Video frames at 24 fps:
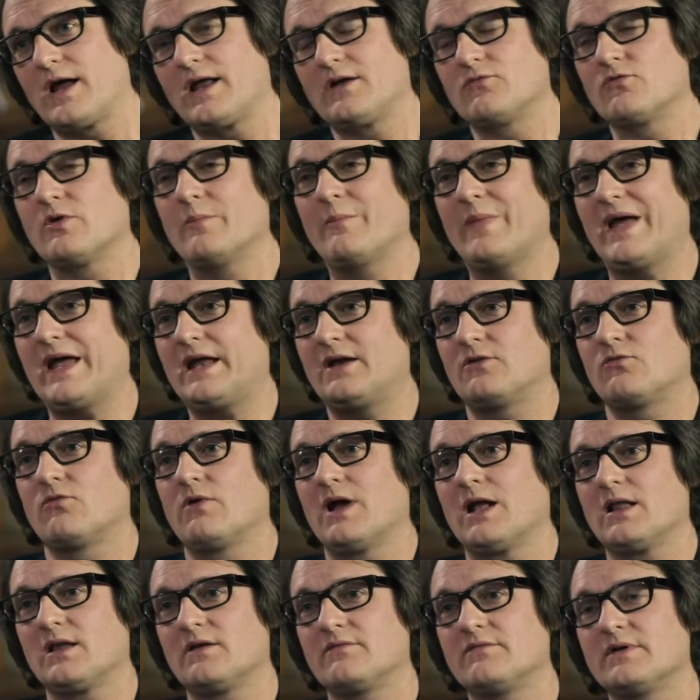and remain
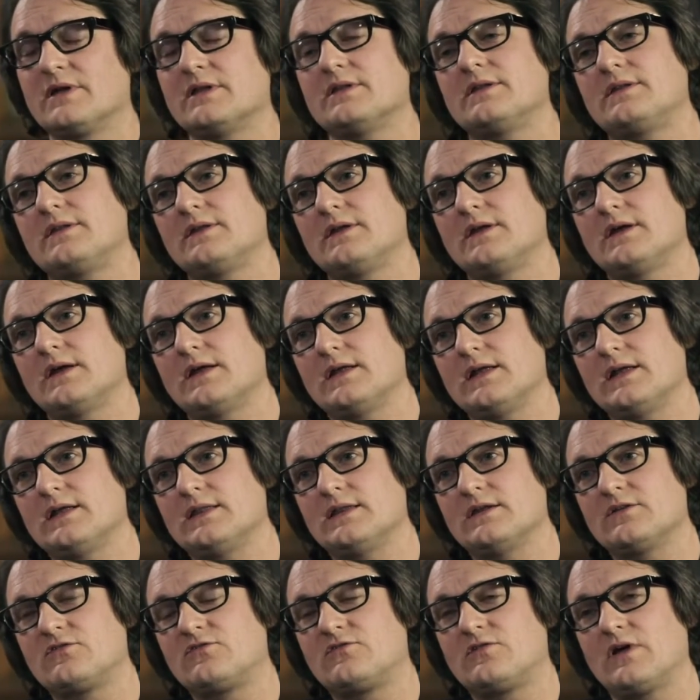relevant in
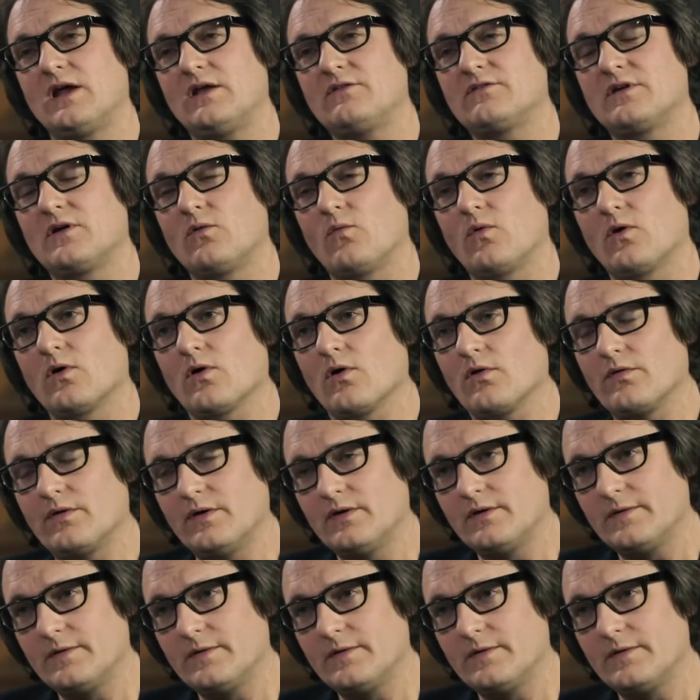this changing world?